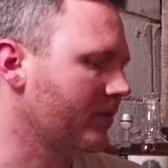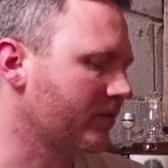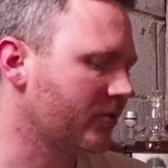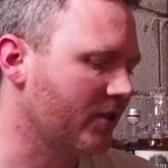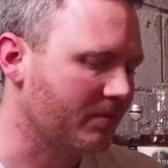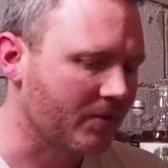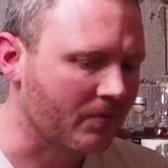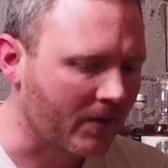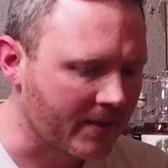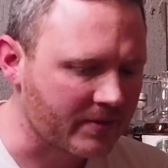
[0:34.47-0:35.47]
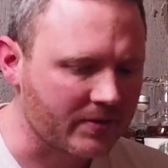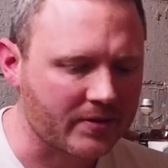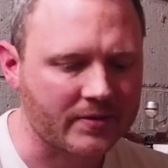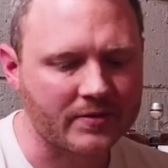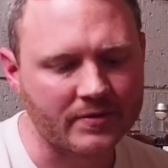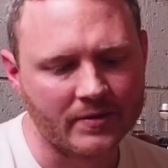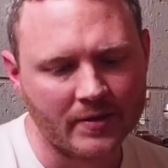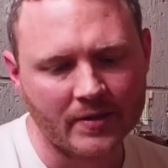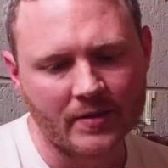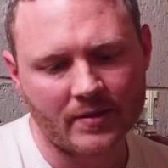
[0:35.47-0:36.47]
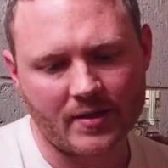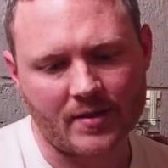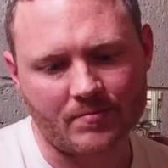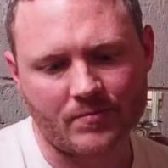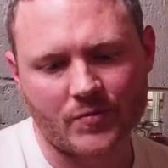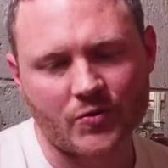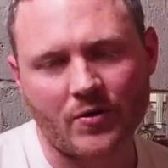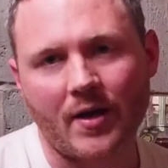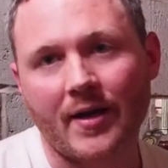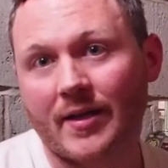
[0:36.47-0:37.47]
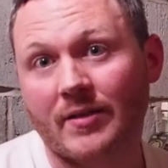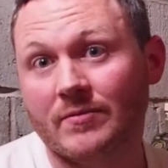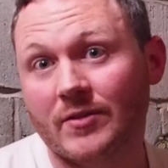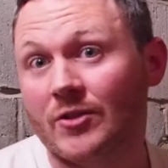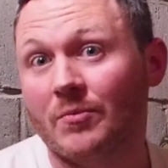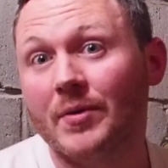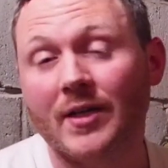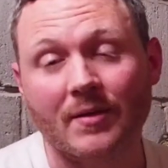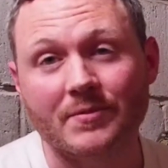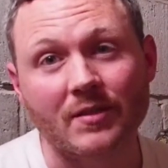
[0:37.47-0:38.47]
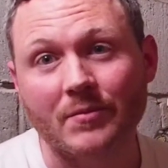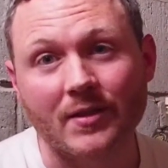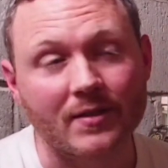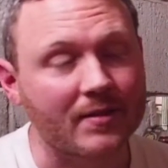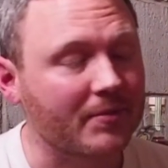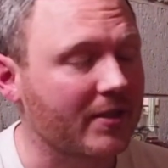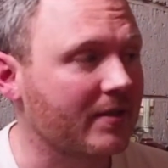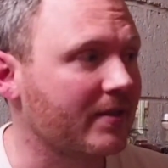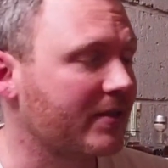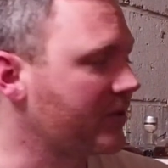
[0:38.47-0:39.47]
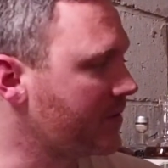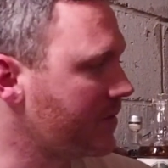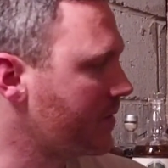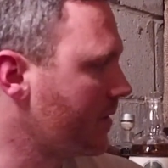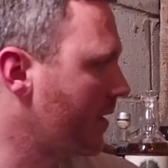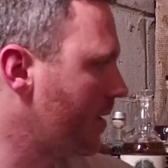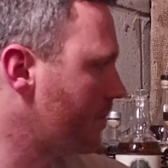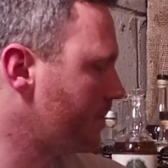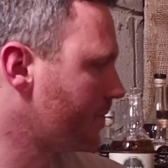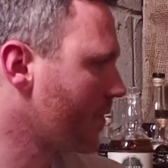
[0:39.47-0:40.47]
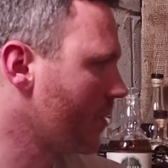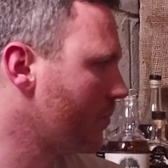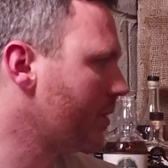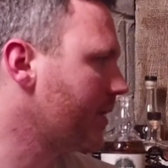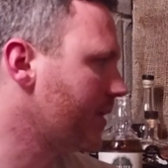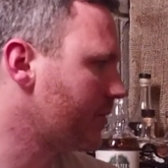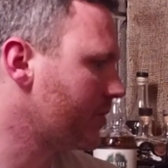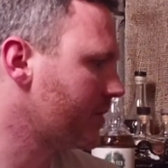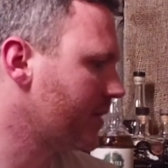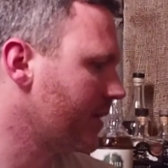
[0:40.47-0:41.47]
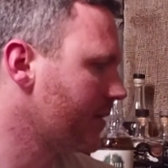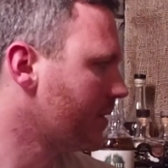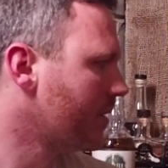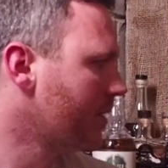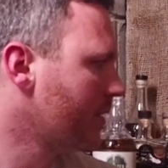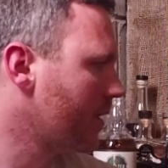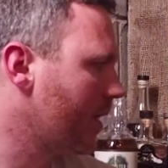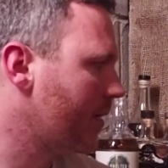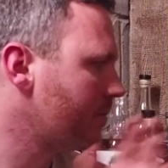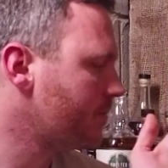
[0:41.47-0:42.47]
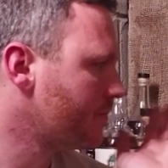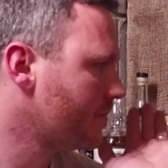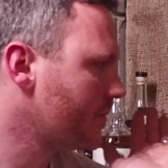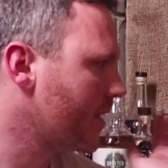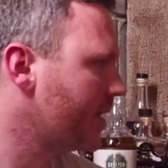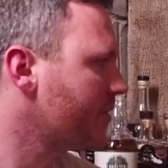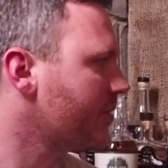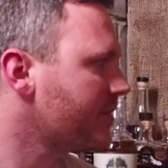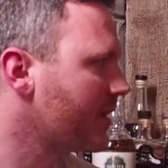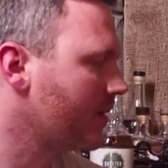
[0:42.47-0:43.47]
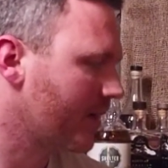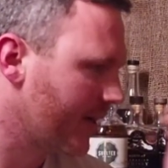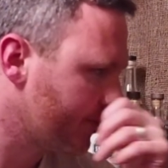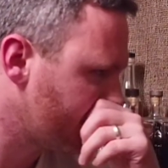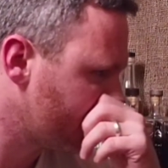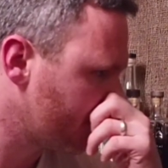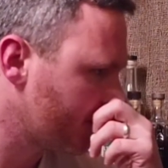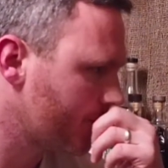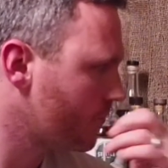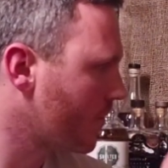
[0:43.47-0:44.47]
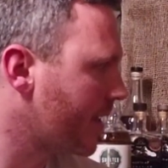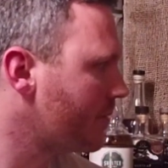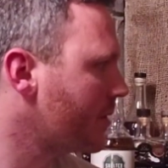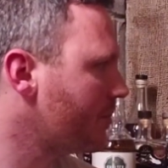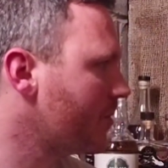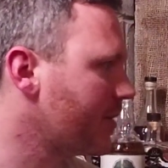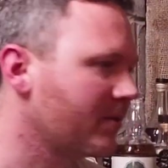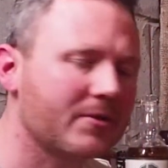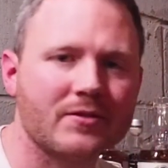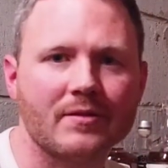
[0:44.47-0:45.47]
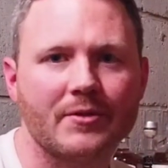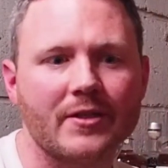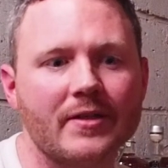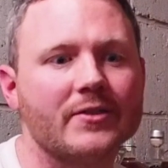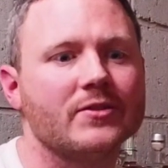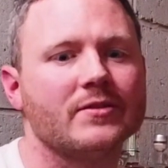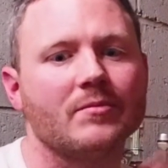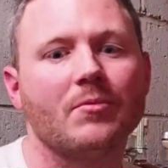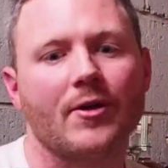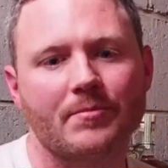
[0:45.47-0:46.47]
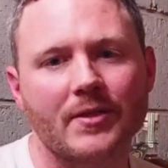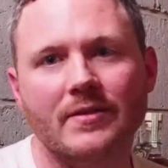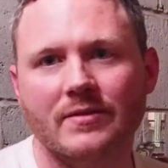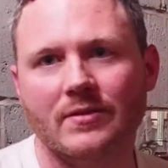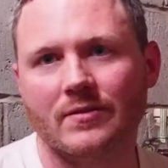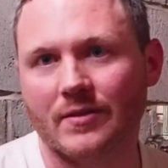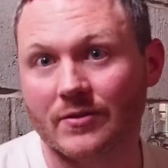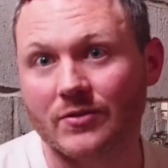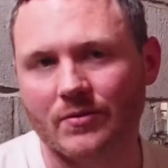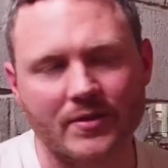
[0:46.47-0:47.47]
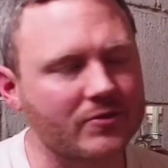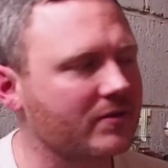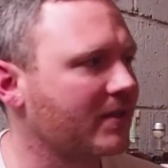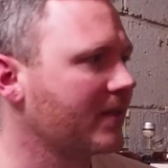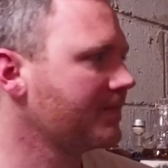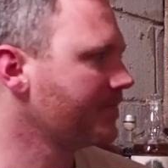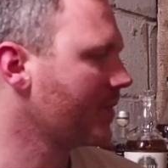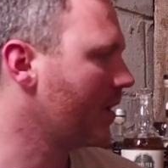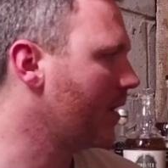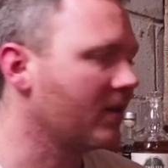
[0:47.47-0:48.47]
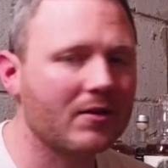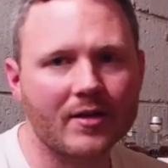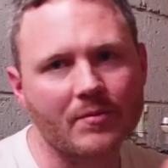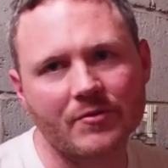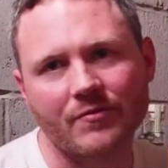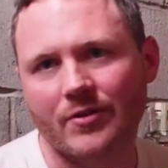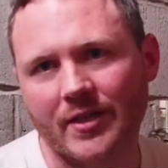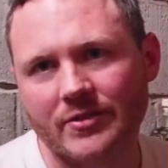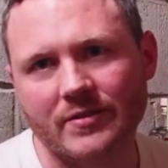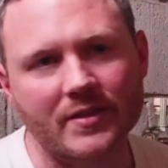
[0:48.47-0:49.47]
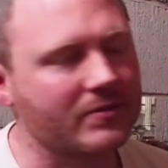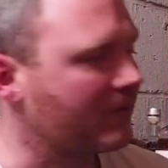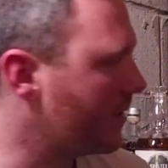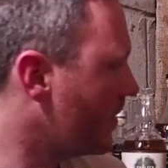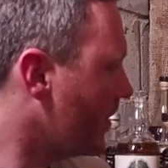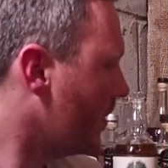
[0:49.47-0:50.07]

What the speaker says: J.P. Weiser's. Try, pick up some of the limited editions. Really interesting. As you can tell, I've randomly pulled out a bunch of limited editions in part because they're so interesting. Lot number 40, I should say as well.